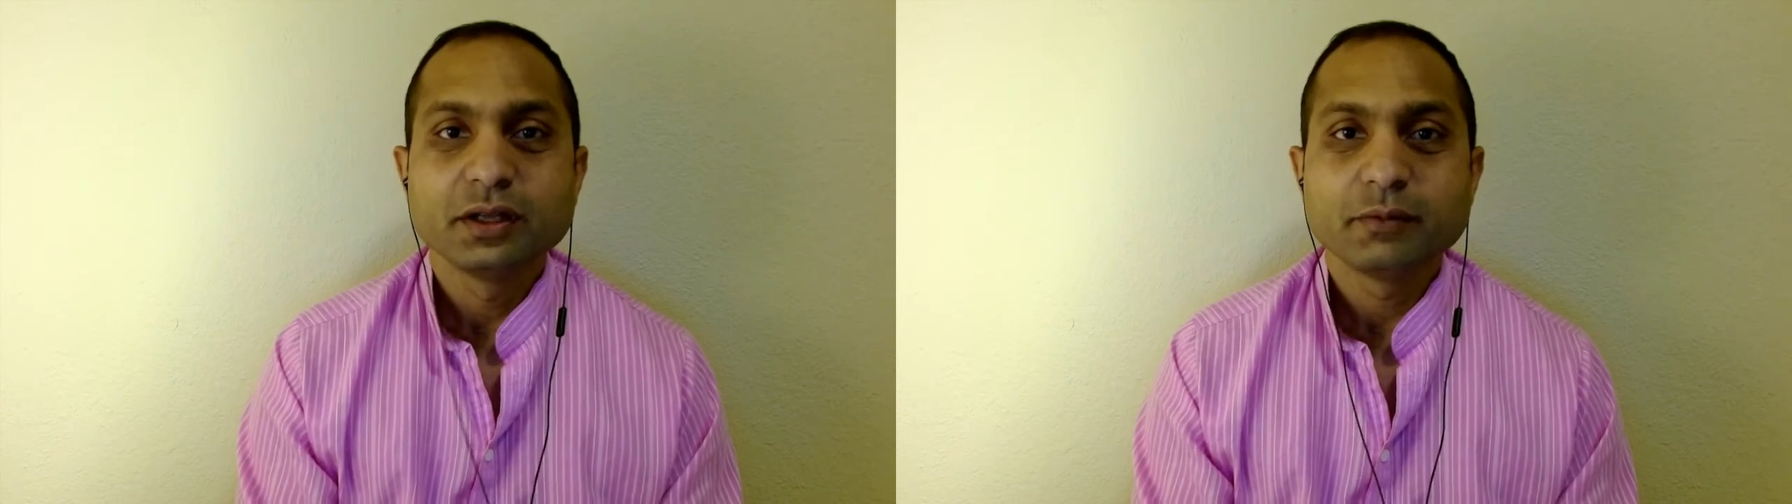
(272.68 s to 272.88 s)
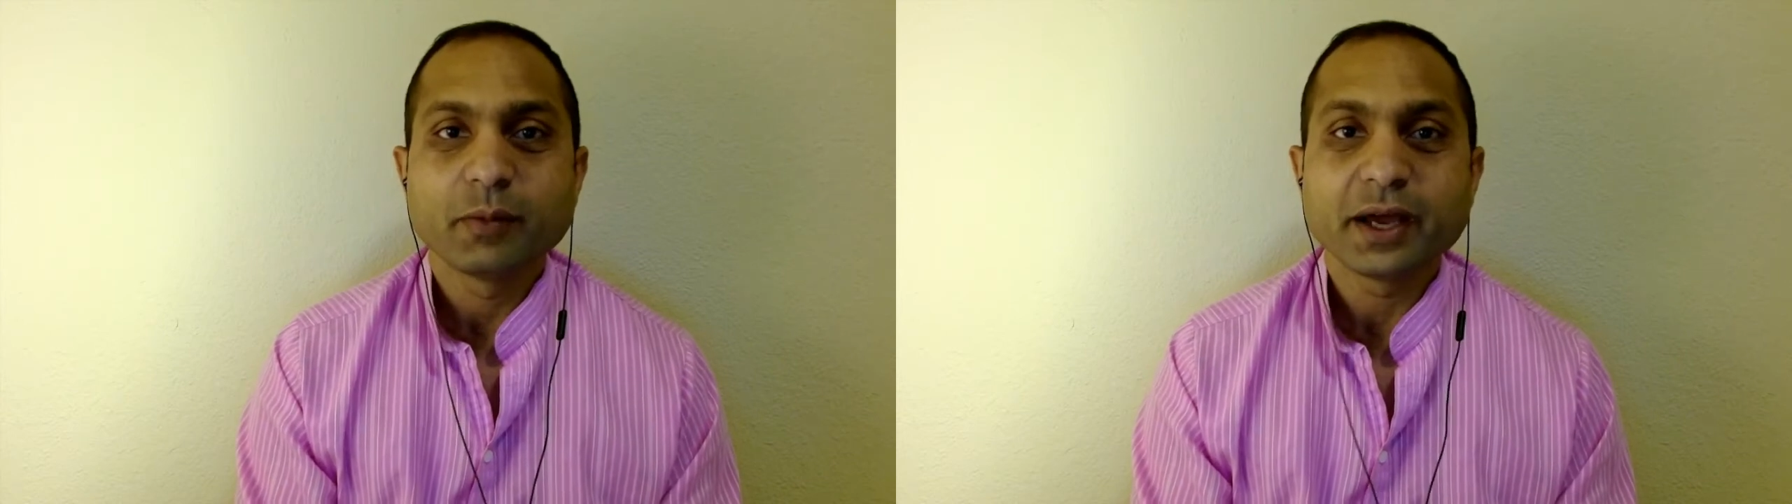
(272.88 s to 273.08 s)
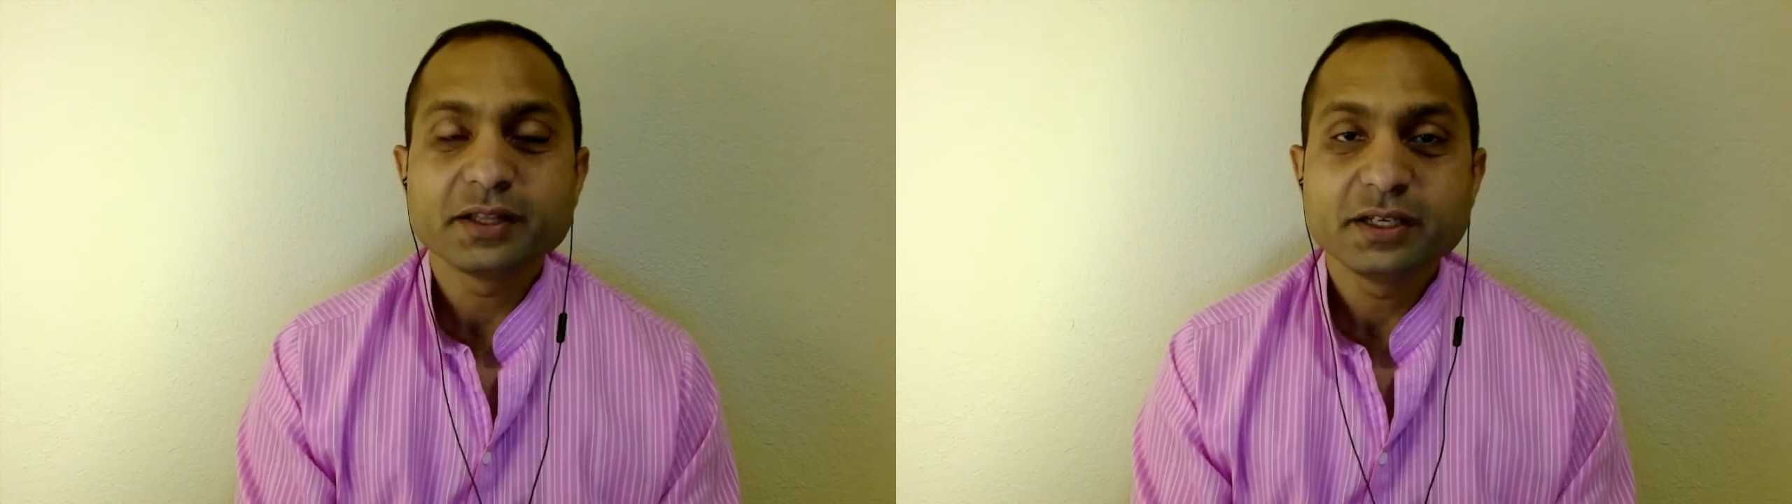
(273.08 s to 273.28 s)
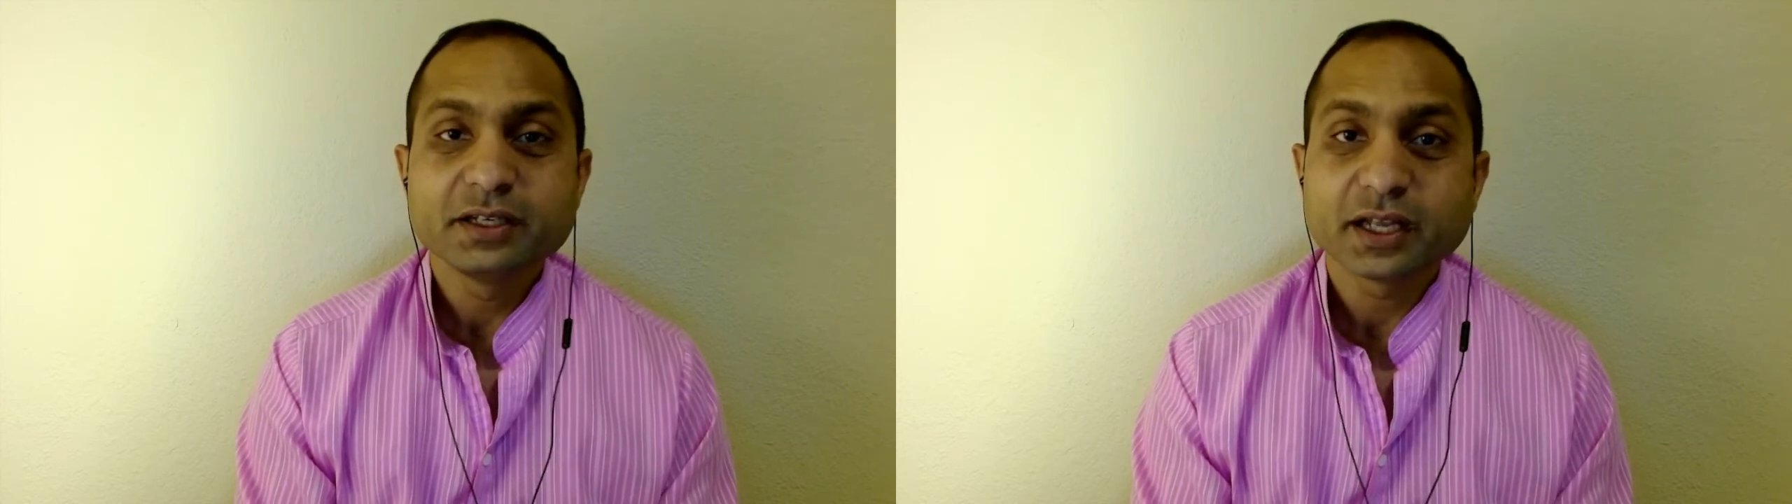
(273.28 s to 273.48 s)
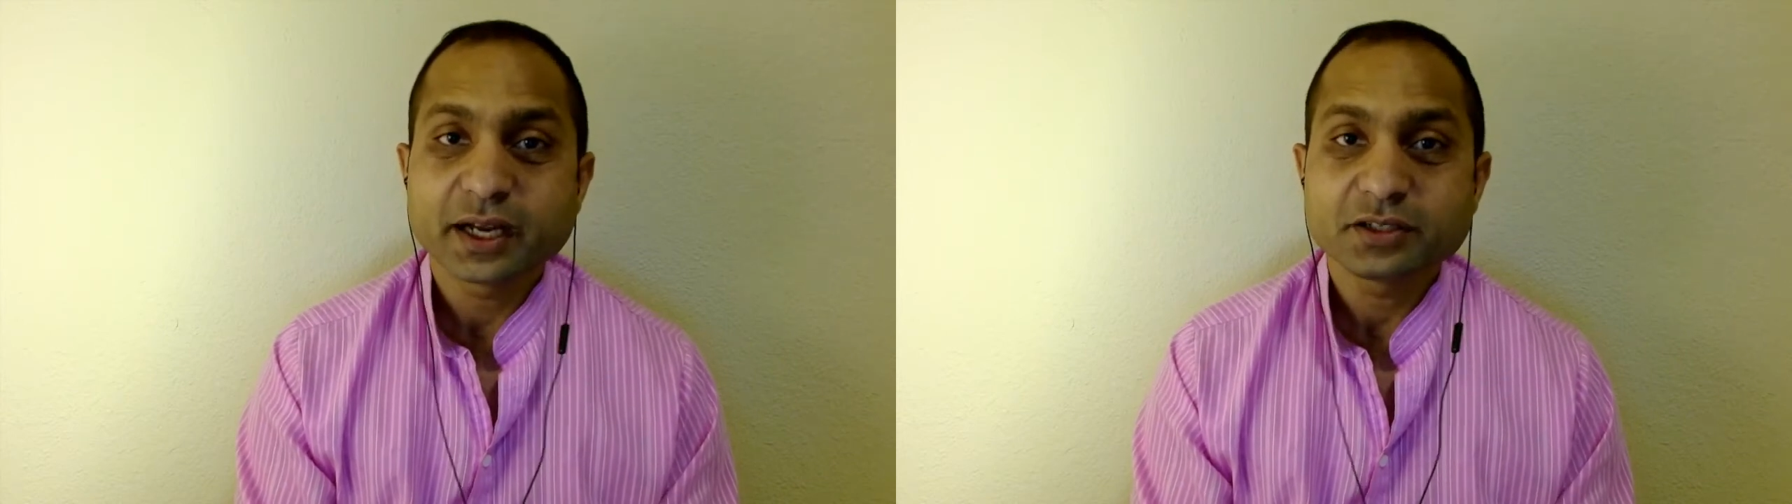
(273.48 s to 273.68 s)
by the
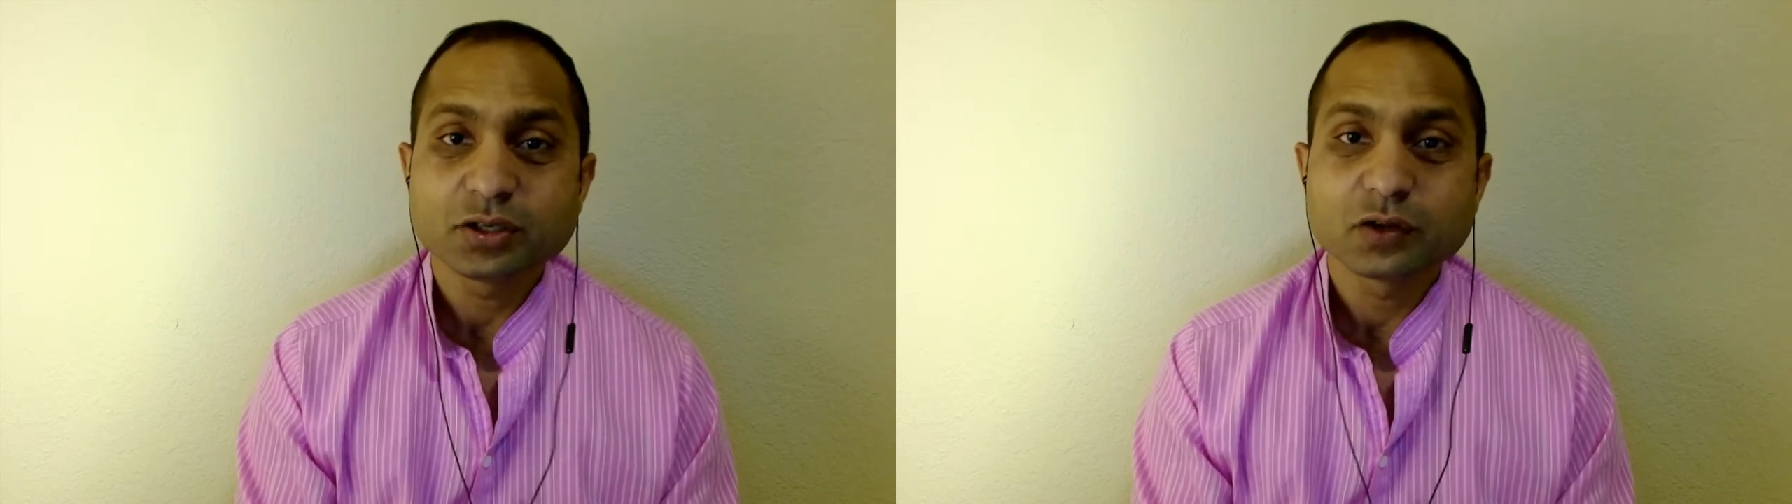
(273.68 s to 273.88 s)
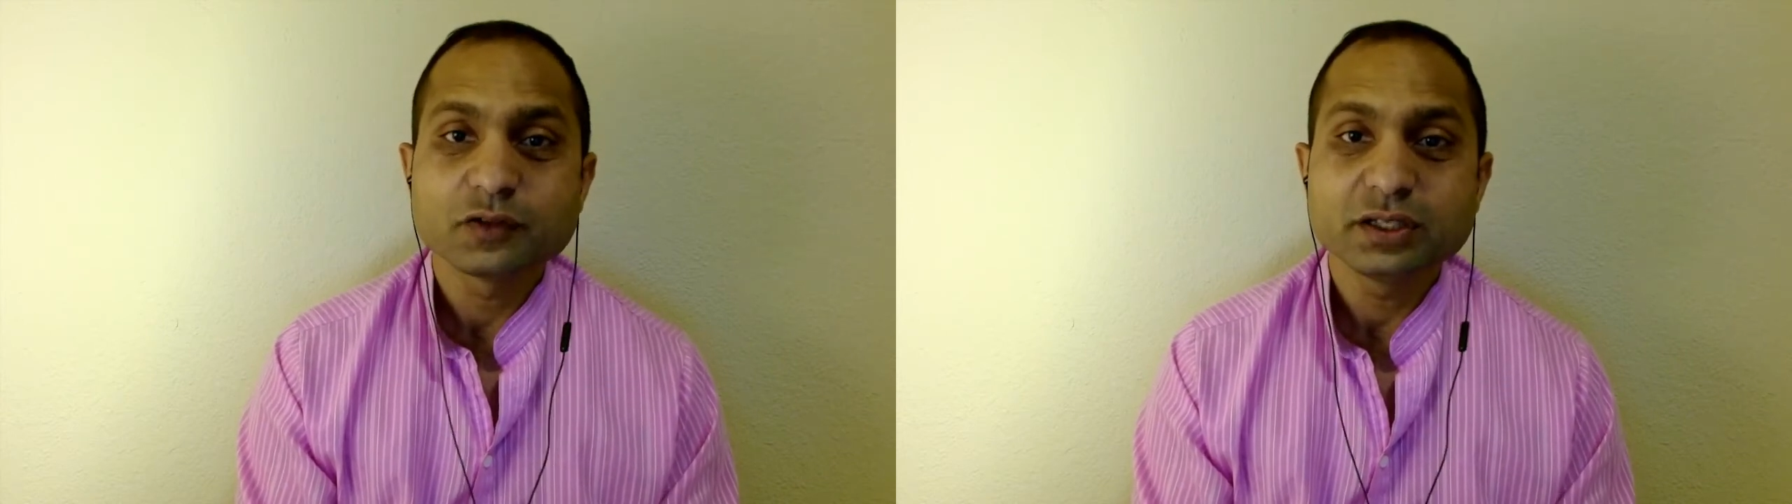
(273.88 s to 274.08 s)
interaction of